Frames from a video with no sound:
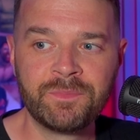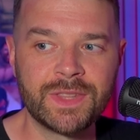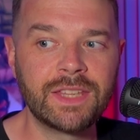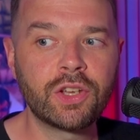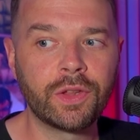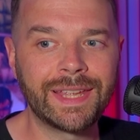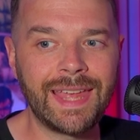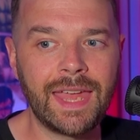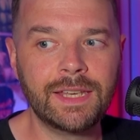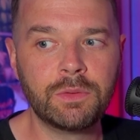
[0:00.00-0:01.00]
Then you've got the
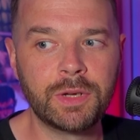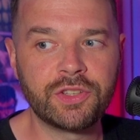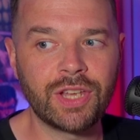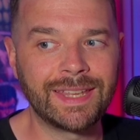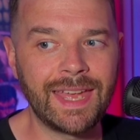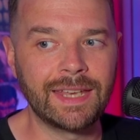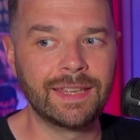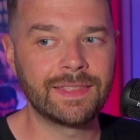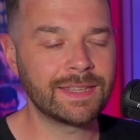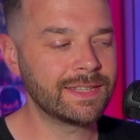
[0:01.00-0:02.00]
gain, which
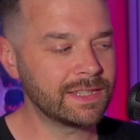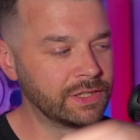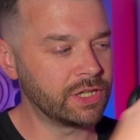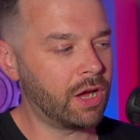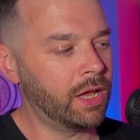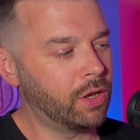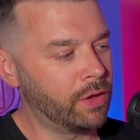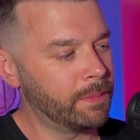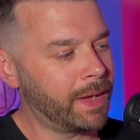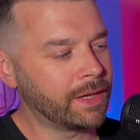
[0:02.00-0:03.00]
again, this is the dial
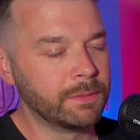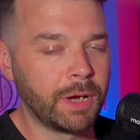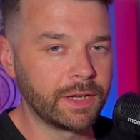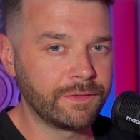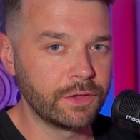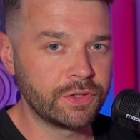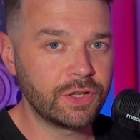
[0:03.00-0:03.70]
on the back of the microphone.